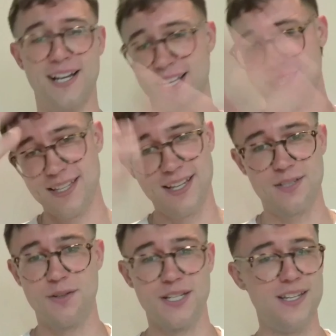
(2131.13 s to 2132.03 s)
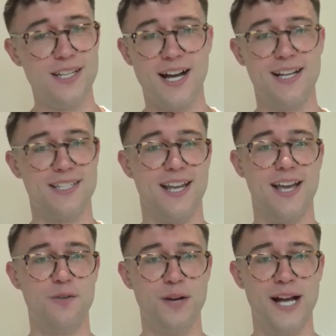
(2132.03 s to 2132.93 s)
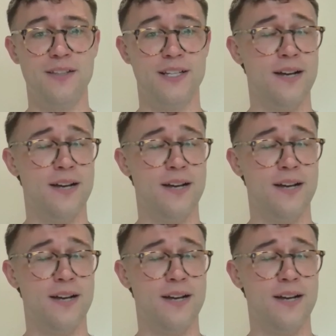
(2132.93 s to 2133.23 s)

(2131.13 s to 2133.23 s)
And I think that's yeah. what you guys nail well.